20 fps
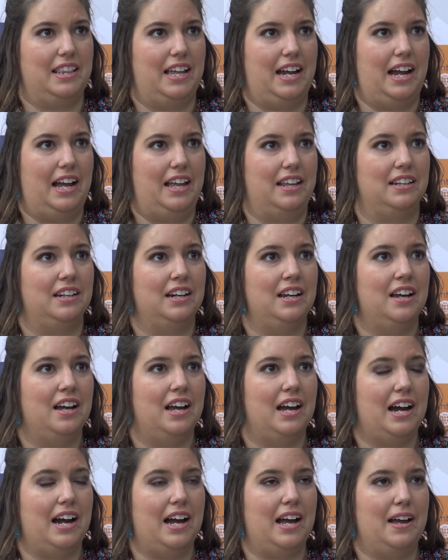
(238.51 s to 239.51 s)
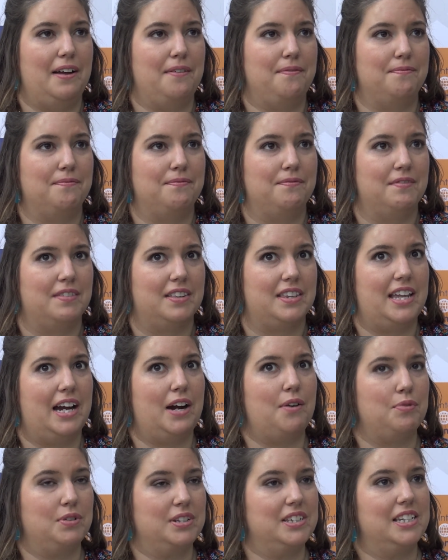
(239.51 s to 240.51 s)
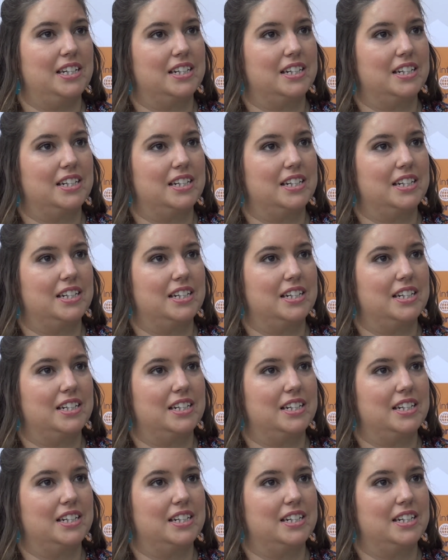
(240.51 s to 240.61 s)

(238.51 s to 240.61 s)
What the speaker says: that that was